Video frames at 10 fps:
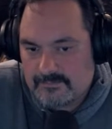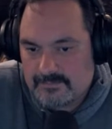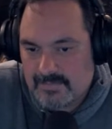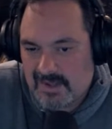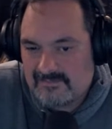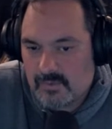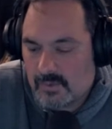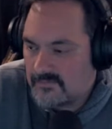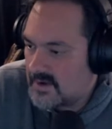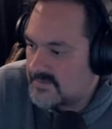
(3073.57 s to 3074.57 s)
probably four
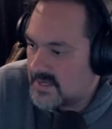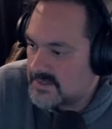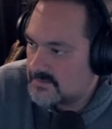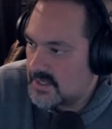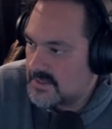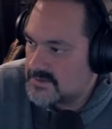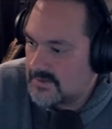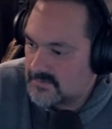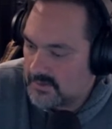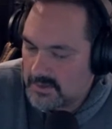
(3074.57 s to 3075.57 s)
or five thousand miles
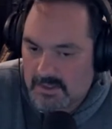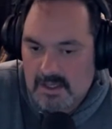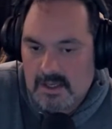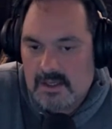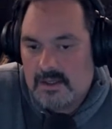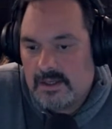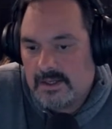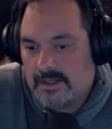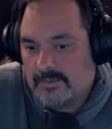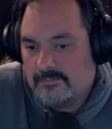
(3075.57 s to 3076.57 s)
left on it,
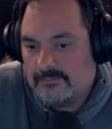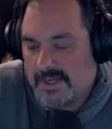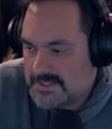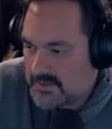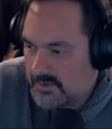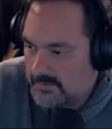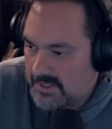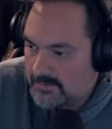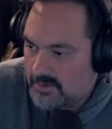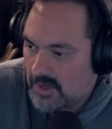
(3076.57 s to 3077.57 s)
um, but it's going to be
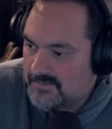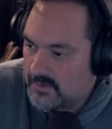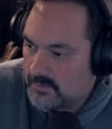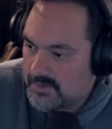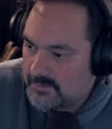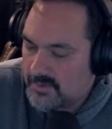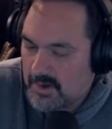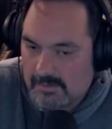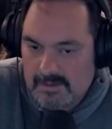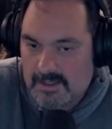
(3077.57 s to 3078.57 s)
coming off here within
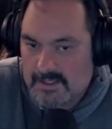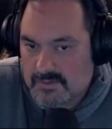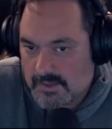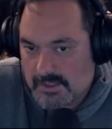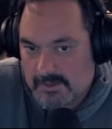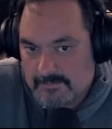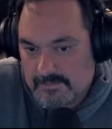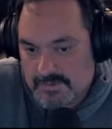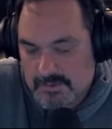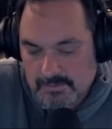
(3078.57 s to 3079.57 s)
probably the next week.
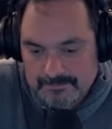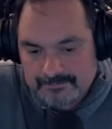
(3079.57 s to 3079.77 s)
So.